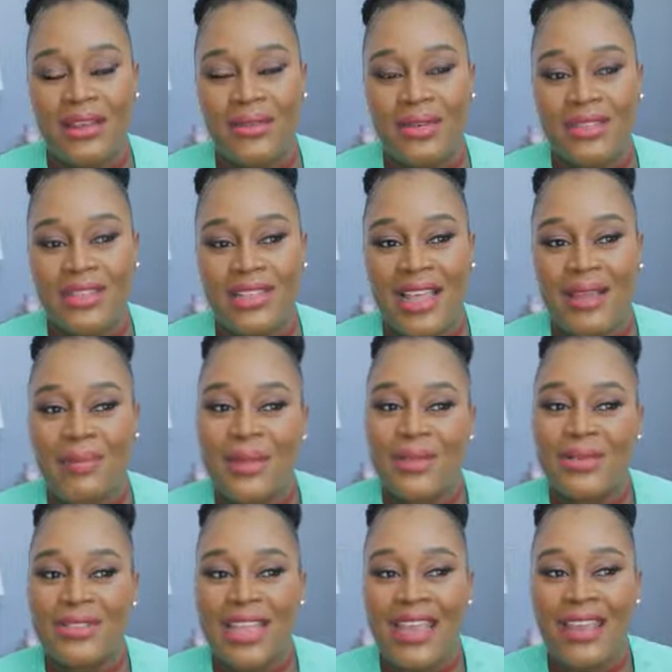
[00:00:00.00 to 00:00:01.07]
It was like,
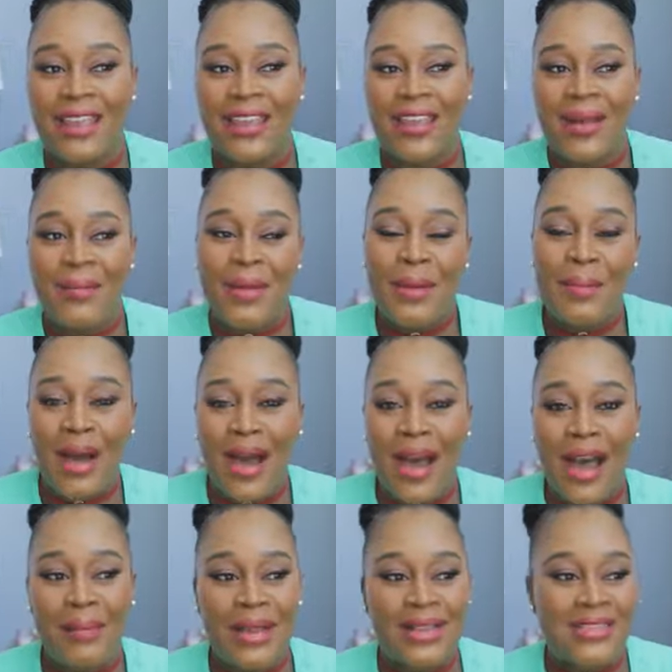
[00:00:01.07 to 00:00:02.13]
people's like, my
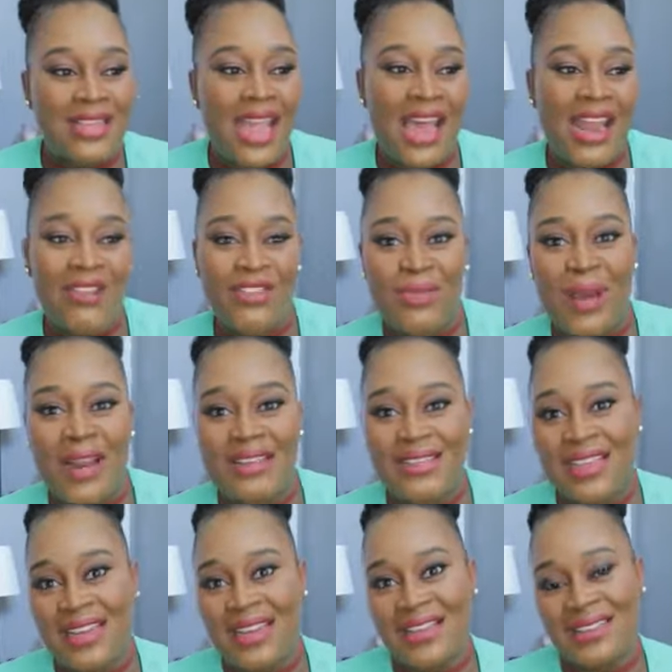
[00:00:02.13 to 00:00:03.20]
mom, my dad,
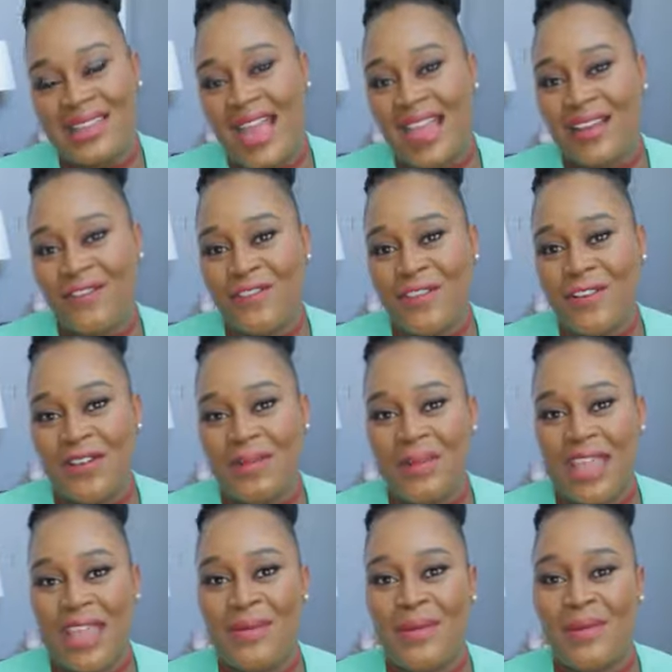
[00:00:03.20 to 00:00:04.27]
everybody's getting excited for the
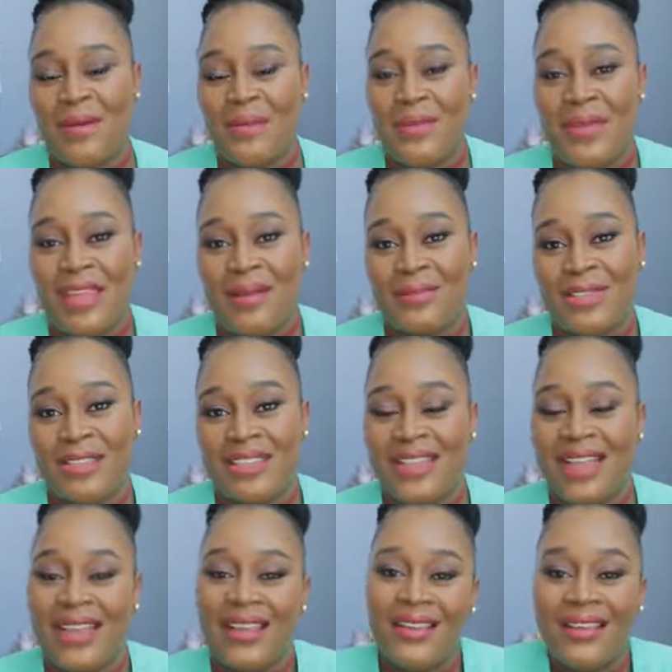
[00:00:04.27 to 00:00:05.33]
baby, but me, I'm just
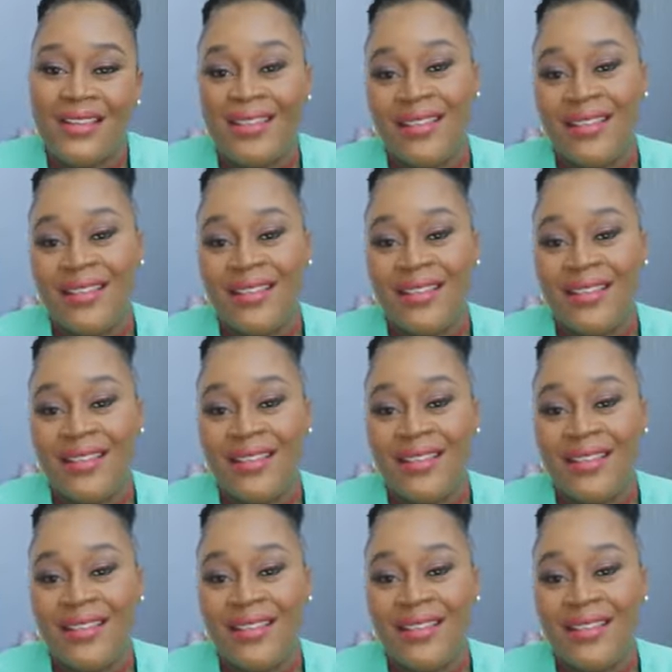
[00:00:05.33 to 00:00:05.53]
like,